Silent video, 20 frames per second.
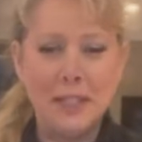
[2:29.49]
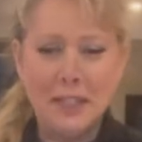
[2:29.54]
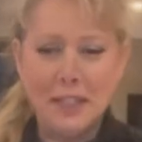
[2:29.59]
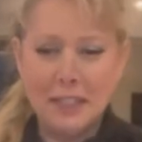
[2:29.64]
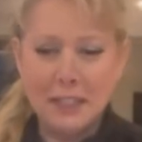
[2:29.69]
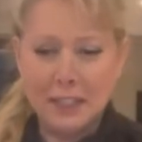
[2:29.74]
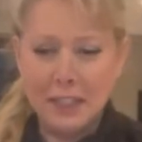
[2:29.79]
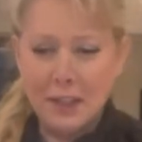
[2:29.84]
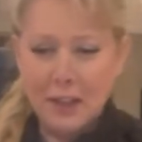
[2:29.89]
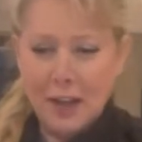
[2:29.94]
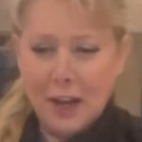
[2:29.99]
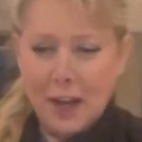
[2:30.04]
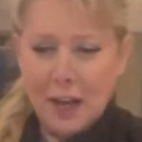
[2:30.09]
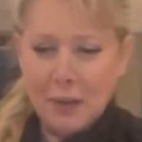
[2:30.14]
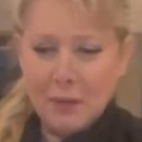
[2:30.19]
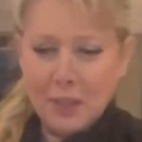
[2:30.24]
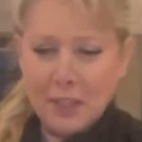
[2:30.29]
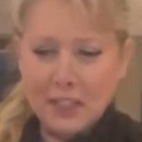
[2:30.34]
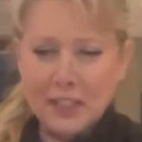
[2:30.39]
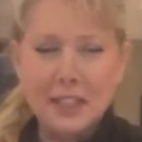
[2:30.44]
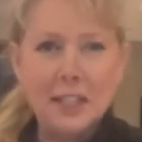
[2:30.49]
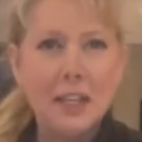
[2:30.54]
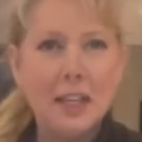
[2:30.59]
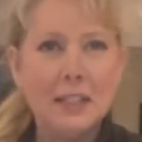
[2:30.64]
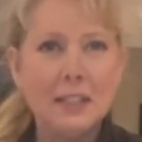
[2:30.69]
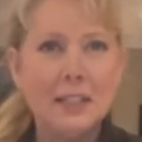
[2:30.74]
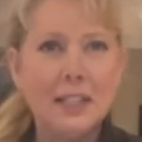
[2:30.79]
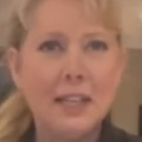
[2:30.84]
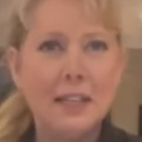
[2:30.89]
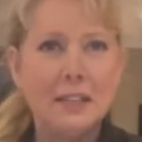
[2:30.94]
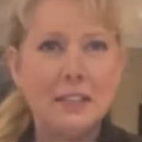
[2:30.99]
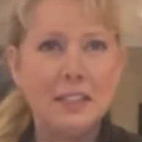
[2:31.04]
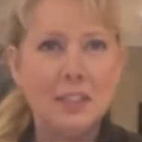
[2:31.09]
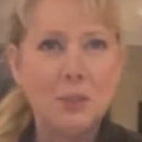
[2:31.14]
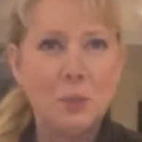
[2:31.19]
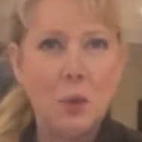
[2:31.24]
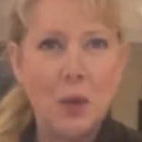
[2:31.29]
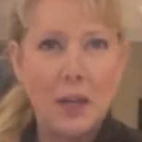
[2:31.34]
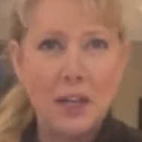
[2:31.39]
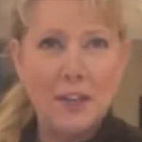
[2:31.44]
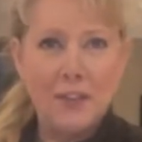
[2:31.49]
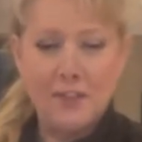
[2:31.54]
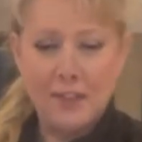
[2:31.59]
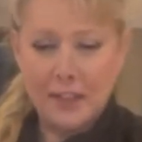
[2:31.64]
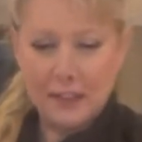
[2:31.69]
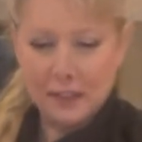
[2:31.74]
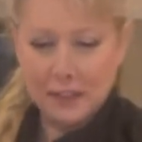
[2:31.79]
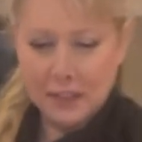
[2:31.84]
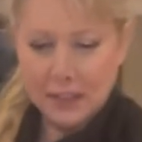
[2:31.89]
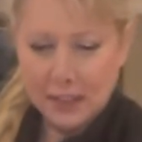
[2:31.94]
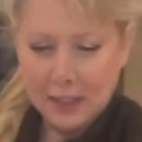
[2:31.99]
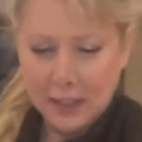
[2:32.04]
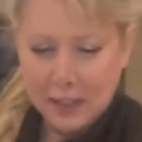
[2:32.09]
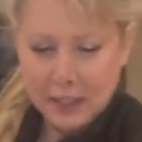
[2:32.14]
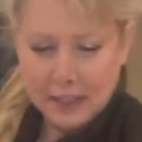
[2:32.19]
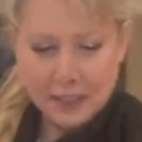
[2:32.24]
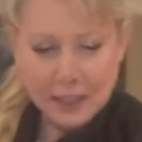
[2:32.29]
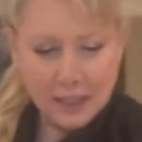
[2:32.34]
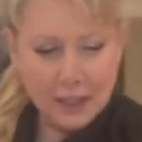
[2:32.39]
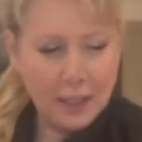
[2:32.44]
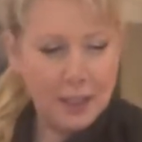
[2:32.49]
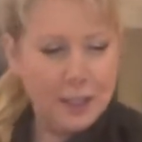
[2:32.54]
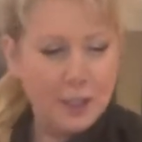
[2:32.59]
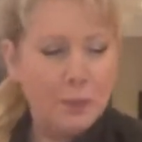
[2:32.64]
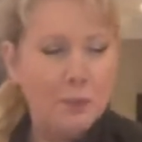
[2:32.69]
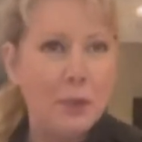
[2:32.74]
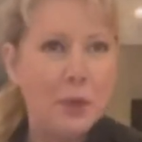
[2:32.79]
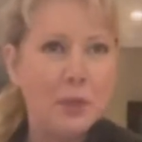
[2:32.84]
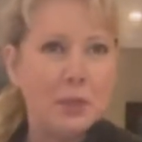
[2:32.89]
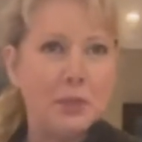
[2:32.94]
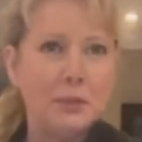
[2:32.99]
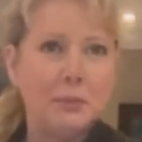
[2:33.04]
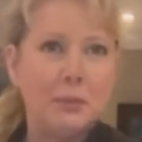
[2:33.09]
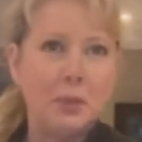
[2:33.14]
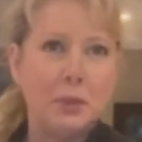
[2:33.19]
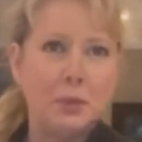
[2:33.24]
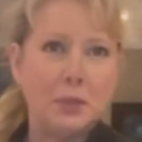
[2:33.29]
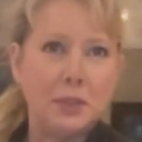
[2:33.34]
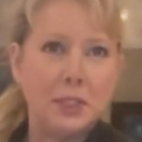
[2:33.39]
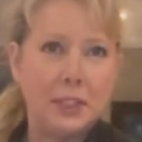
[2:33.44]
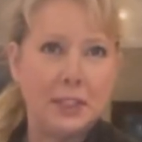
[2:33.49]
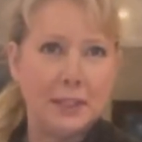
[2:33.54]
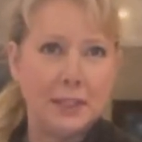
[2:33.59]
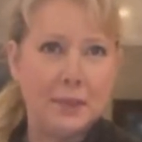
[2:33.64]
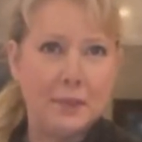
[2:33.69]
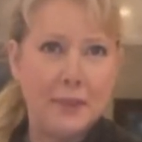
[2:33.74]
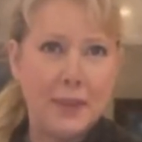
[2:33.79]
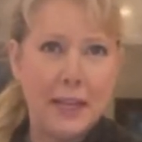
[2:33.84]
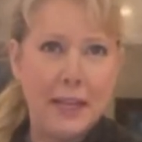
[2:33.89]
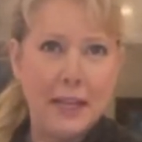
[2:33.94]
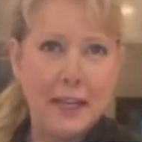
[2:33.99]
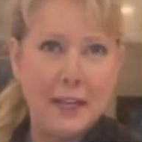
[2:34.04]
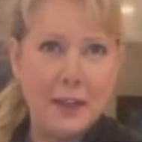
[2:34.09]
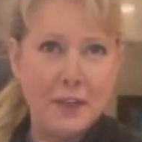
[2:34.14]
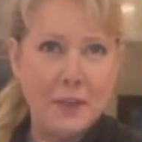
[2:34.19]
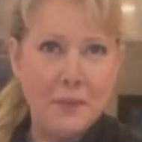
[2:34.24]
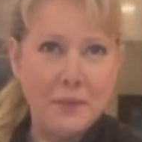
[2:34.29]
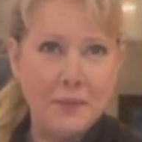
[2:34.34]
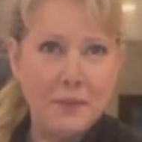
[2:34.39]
So I'm going to cut out some white felt to line the bottom portion here,